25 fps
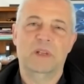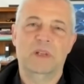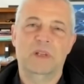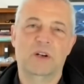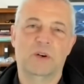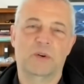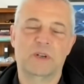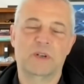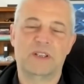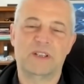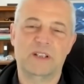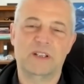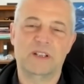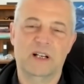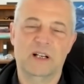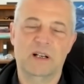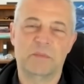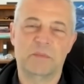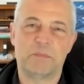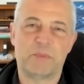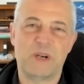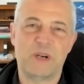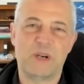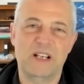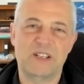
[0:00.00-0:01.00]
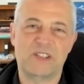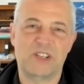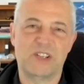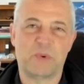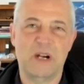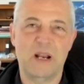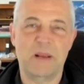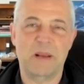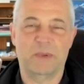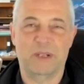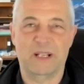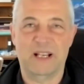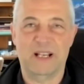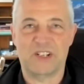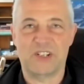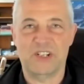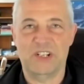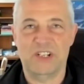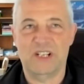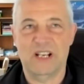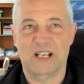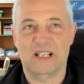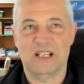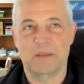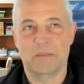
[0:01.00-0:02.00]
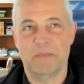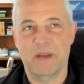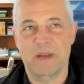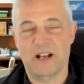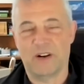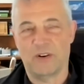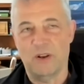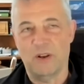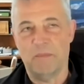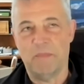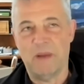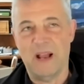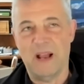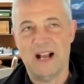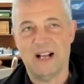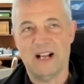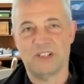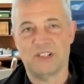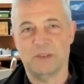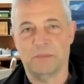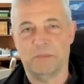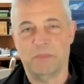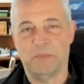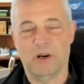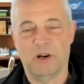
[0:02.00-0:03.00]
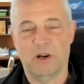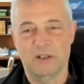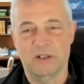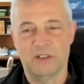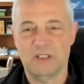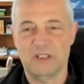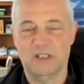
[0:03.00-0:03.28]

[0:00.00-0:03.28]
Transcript: With Prius, we're able to actually take the battery packs apart.